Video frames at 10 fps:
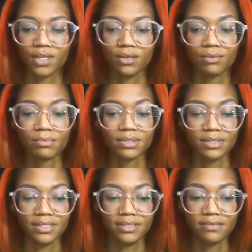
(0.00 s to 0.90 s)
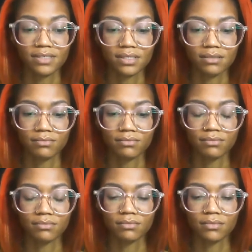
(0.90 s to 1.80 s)
your beliefs.
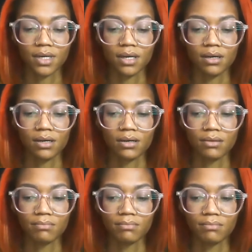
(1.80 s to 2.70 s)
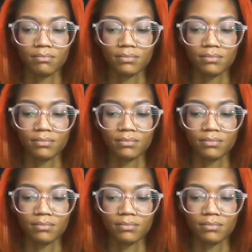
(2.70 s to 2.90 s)
Um,